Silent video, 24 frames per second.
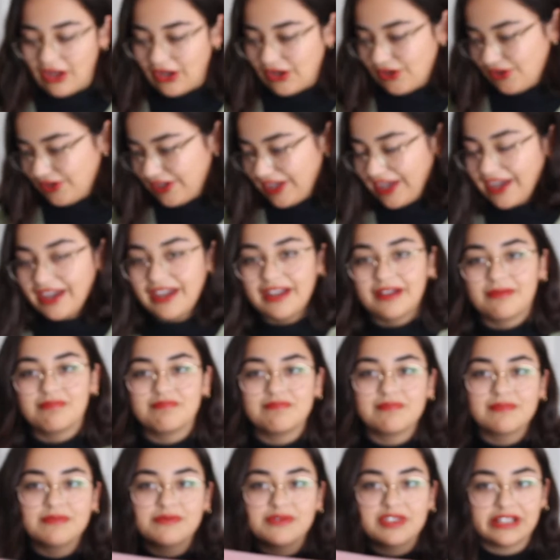Okay,
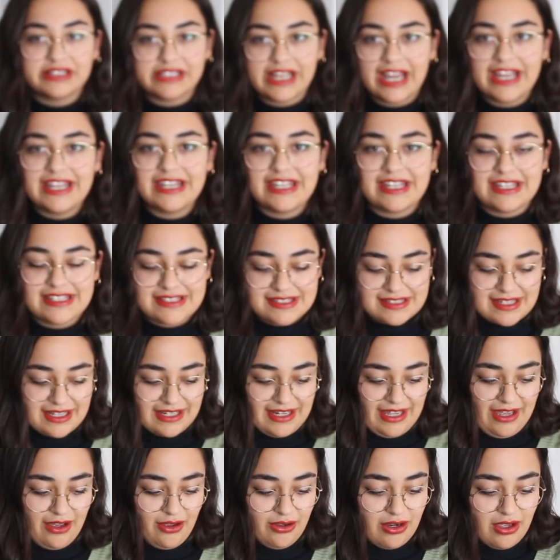the lining is cut
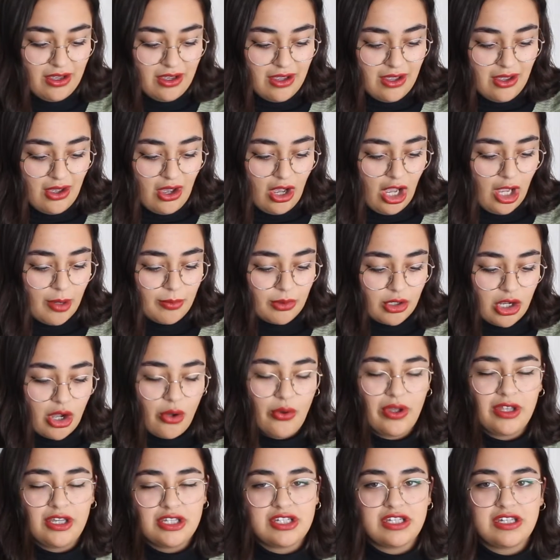out. I'm
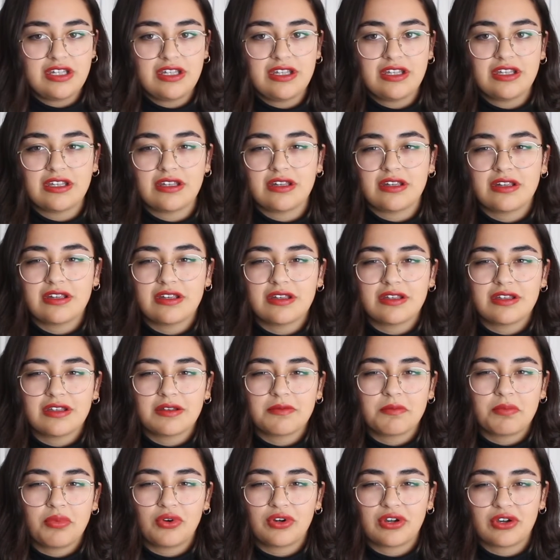going to
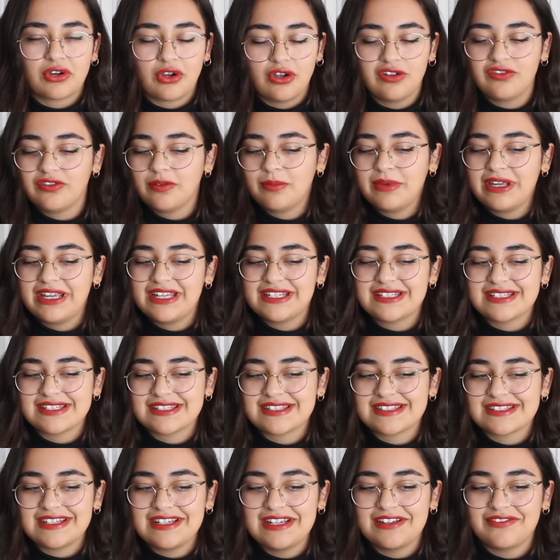put it over me to
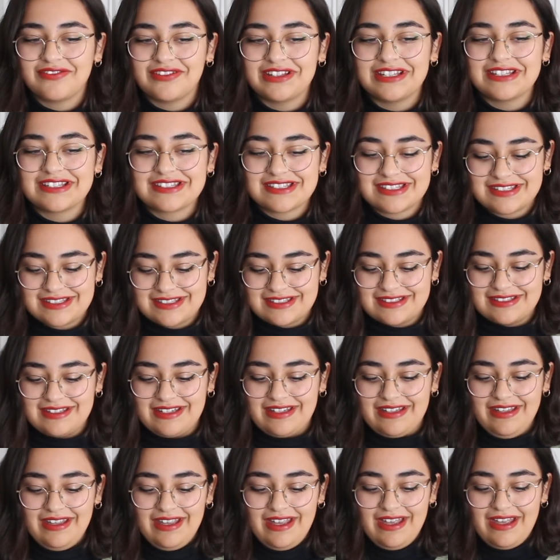see if it's
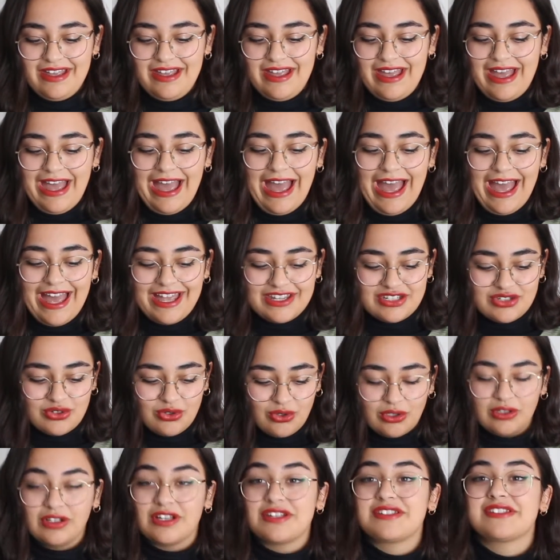at
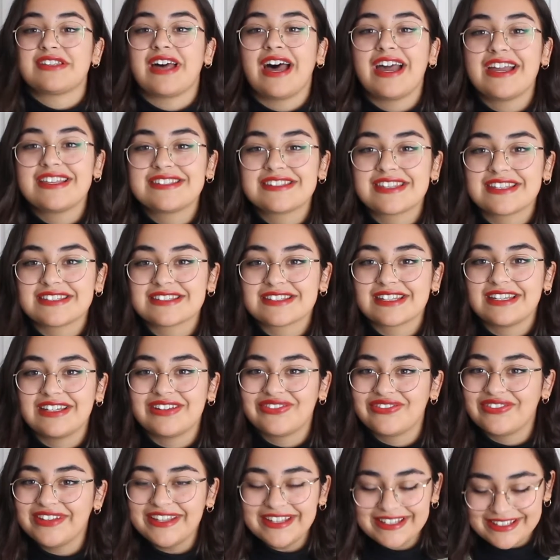all a size that's going to
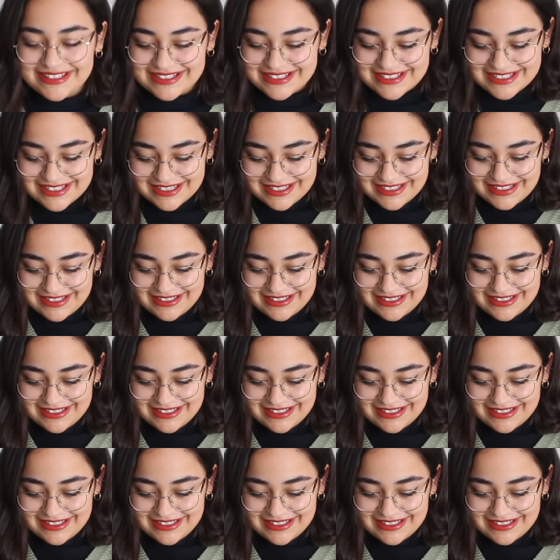fit.